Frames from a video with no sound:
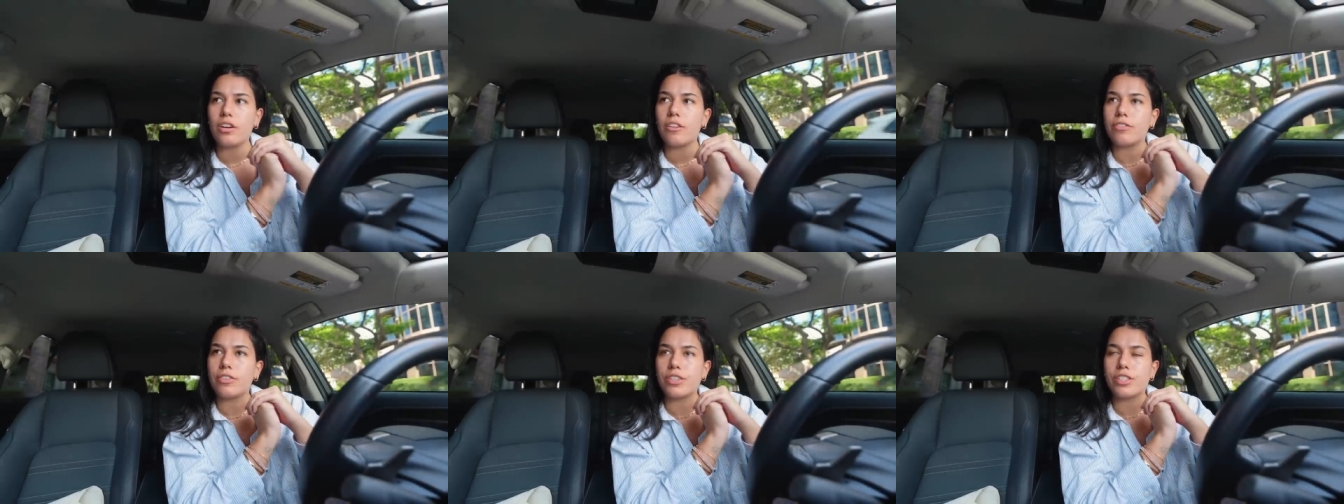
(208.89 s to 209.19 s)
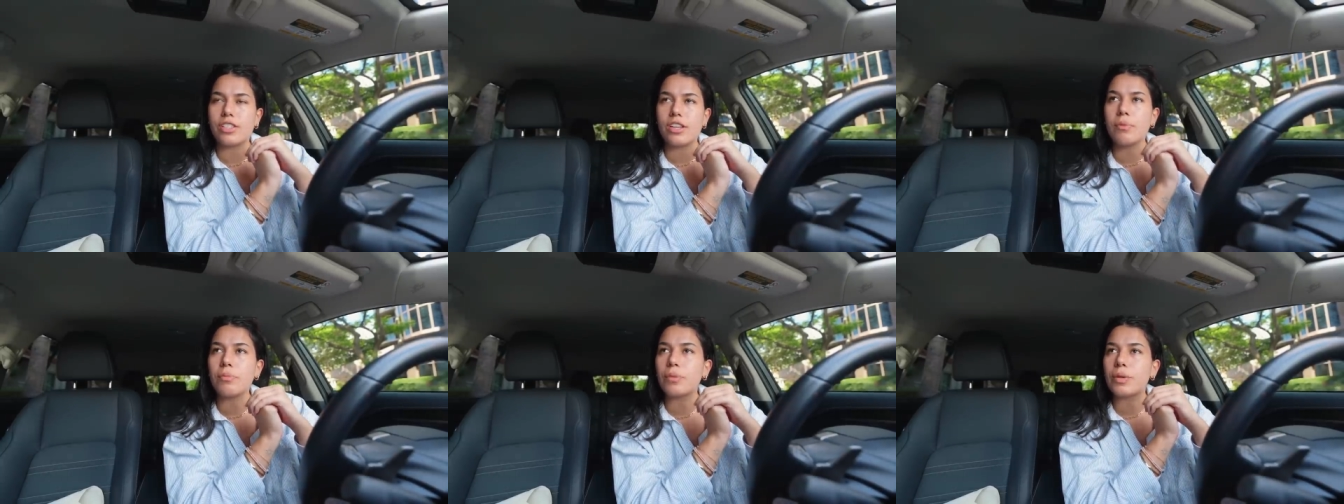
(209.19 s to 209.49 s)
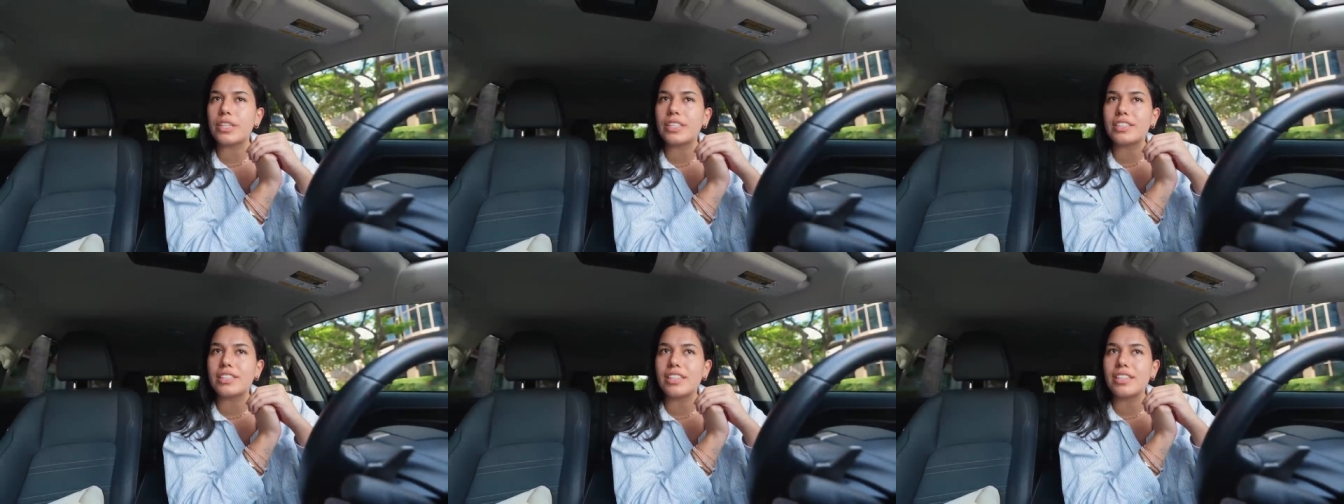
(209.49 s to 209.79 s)
For some
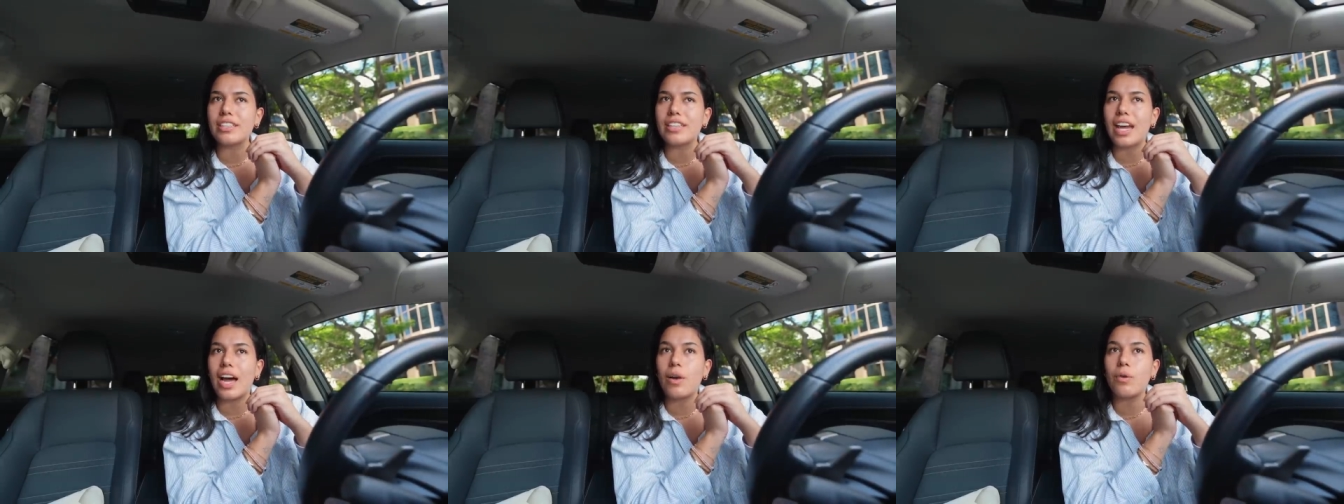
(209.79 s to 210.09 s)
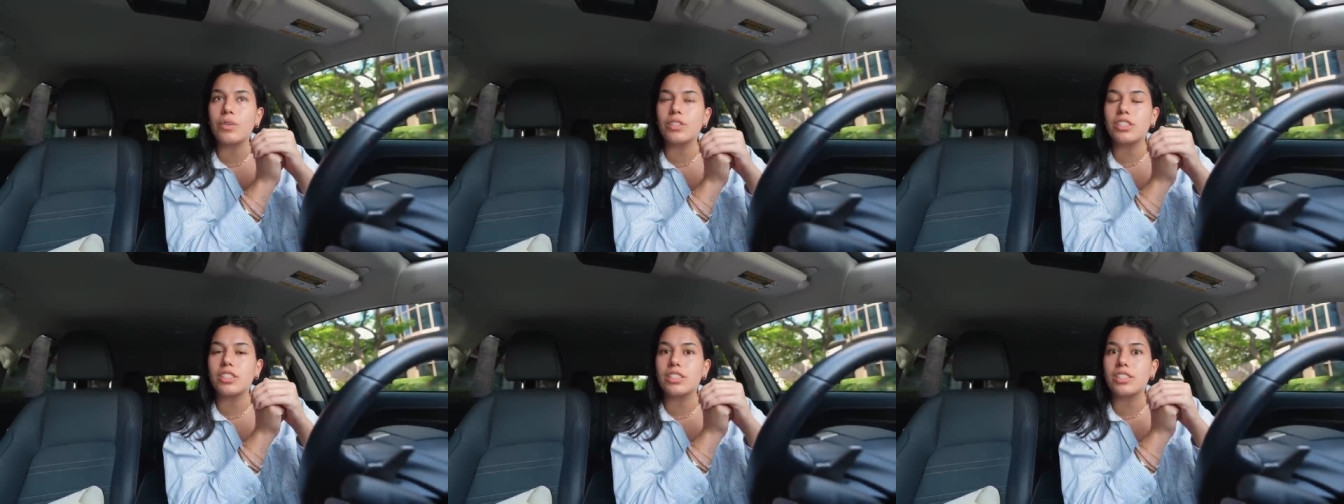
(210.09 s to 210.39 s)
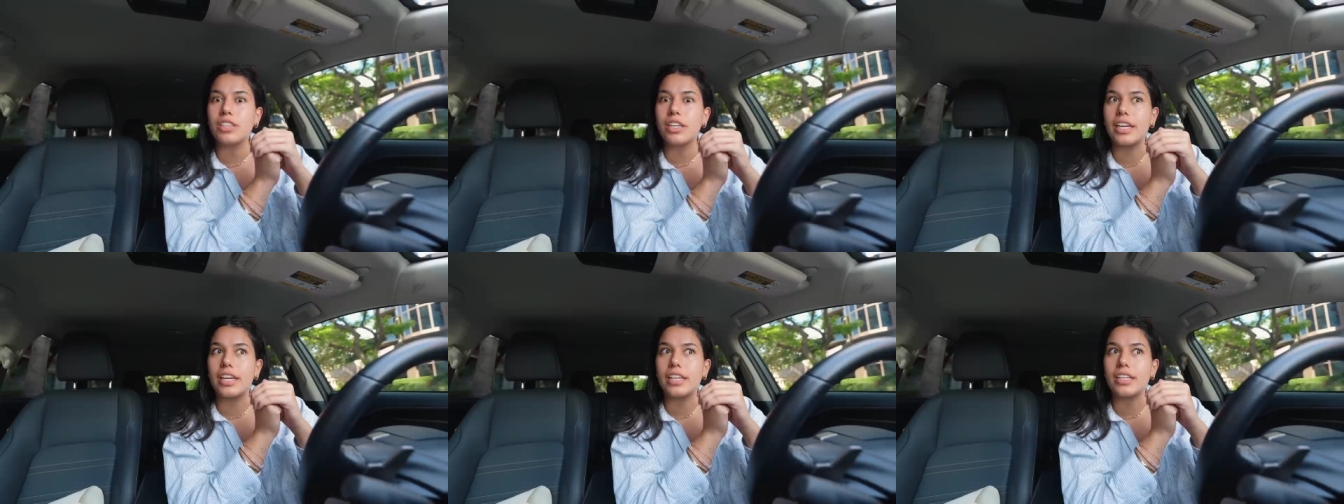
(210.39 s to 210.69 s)
reason, that was
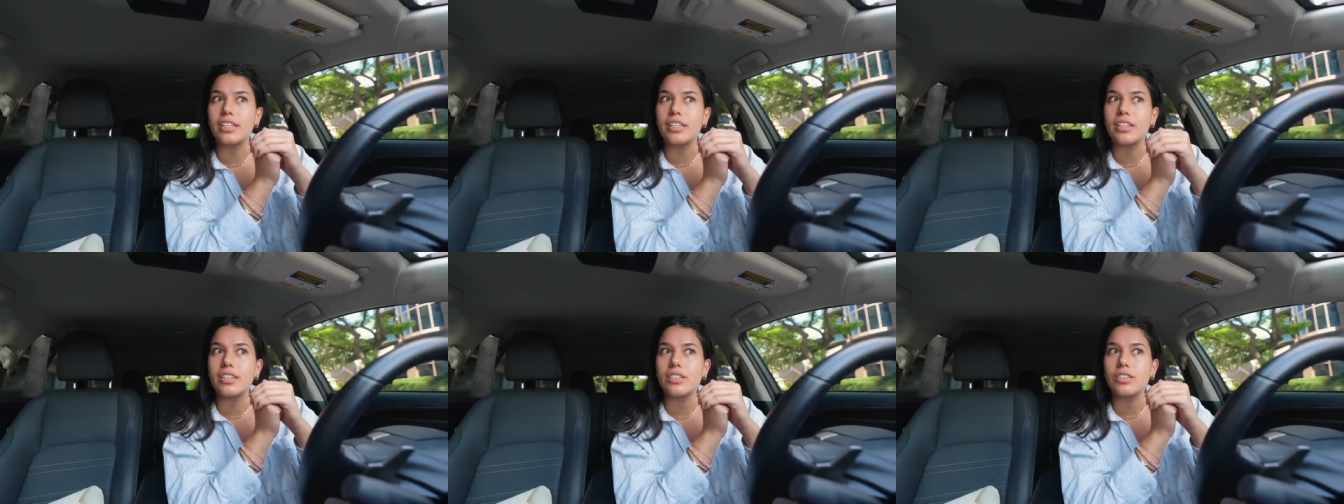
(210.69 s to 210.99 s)
just like